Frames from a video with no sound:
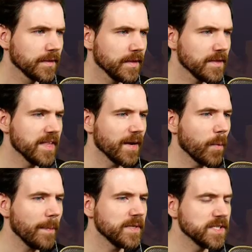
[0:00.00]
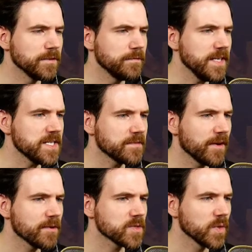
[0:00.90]
That weapon defeats
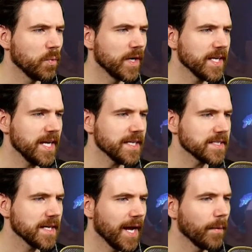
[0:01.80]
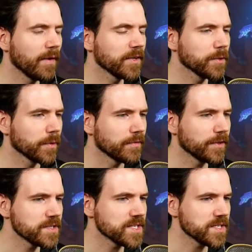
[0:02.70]
foes with one hit. However, the
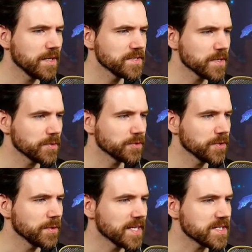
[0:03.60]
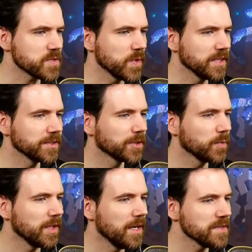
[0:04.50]
reverse is also true, as its wielder will
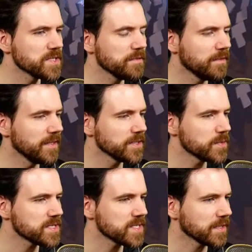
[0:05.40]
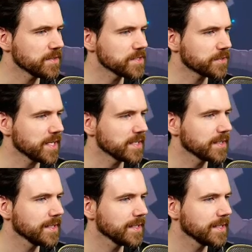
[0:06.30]
also fall to a single strike.